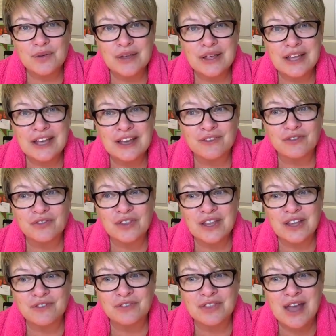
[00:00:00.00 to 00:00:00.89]
if
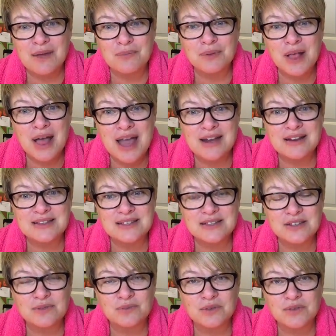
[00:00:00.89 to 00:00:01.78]
if that plan is
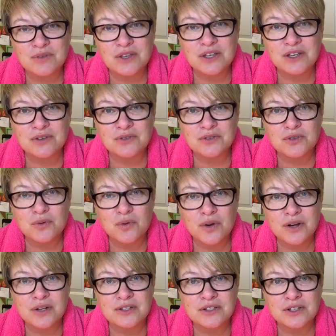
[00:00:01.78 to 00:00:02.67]
still moving you
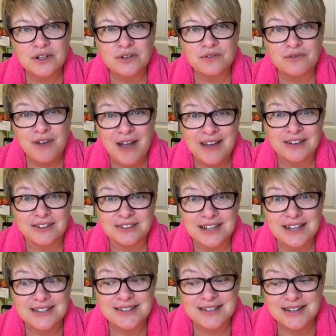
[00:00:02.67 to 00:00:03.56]
towards your final
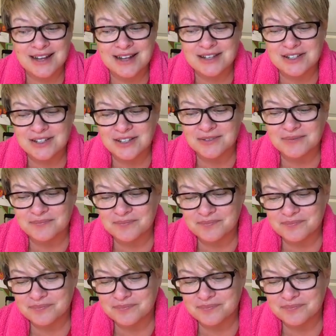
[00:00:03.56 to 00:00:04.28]
destination.